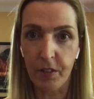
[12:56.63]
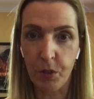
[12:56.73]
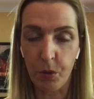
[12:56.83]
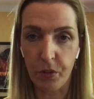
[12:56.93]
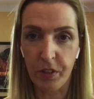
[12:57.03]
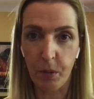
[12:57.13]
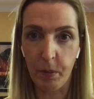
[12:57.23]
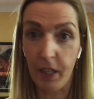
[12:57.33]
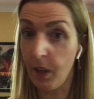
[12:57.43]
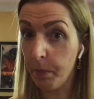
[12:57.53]
And of course,
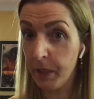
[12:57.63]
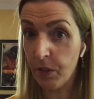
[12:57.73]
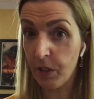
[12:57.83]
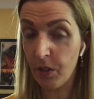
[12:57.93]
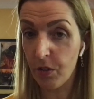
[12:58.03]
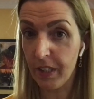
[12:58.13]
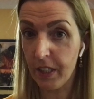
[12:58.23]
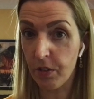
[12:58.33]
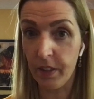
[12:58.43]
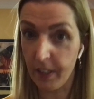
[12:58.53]
here we are, how many years
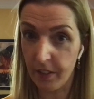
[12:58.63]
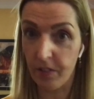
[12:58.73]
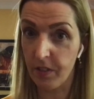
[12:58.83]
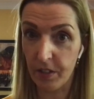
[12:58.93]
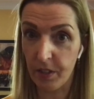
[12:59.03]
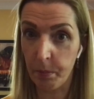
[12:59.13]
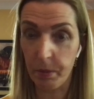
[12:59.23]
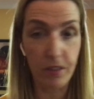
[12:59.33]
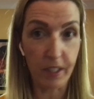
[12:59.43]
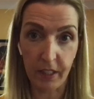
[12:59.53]
later, and that has not
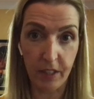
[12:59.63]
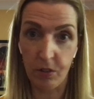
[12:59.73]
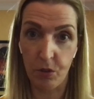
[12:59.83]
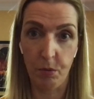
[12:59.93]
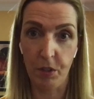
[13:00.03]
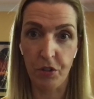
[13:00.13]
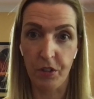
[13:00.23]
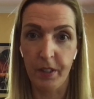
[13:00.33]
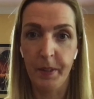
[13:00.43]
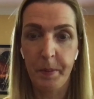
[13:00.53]
happened in any
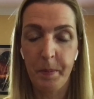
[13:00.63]
situation.